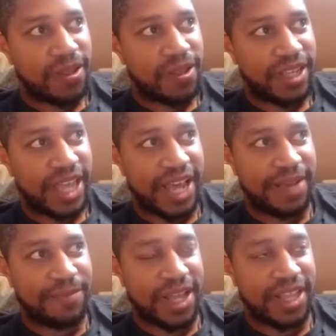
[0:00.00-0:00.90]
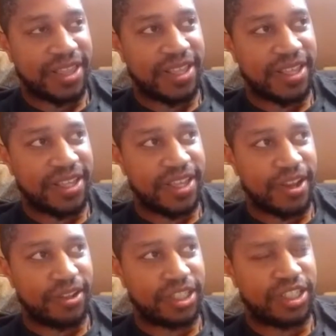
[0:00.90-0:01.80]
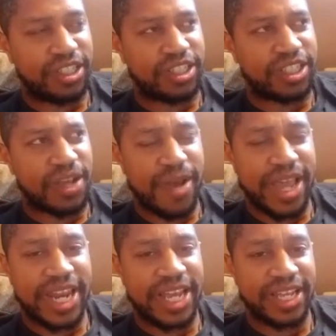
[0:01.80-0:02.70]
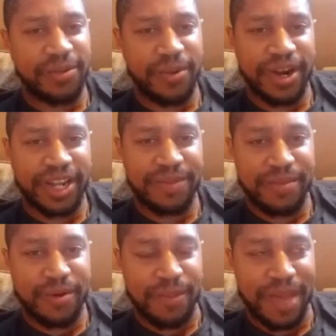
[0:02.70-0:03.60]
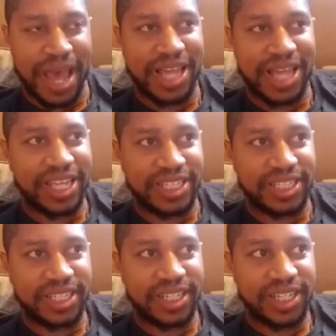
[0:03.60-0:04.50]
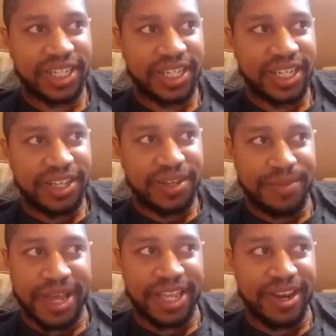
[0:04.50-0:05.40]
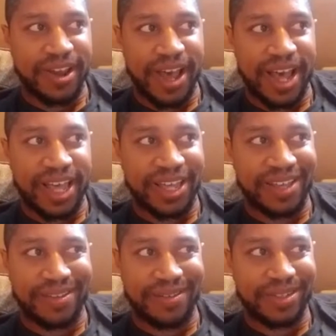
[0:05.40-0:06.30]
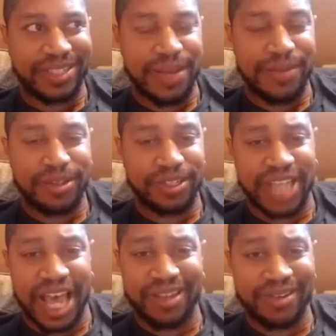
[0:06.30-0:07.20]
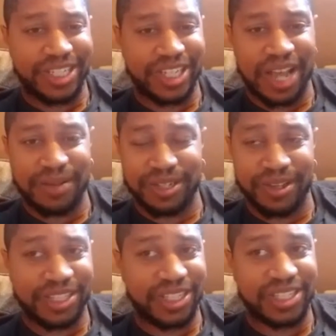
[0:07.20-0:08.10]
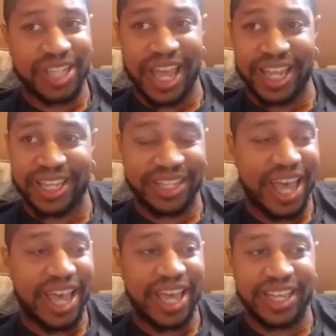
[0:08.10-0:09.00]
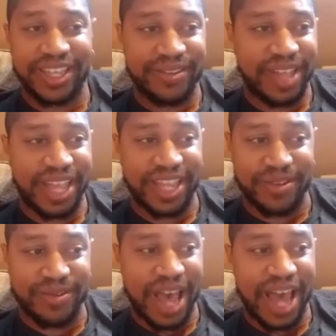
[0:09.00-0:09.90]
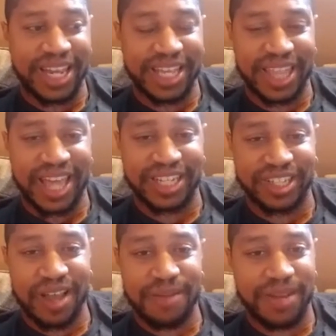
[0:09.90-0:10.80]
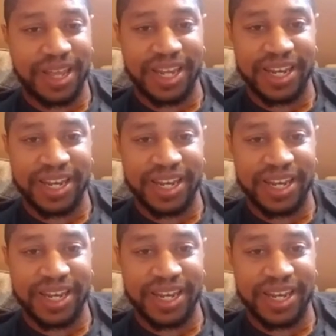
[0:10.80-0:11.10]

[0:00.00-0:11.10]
yeah, but, some way to where it could be more balanced. But, some of those salary jobs, though, it's just like, hey, you got to get that job done,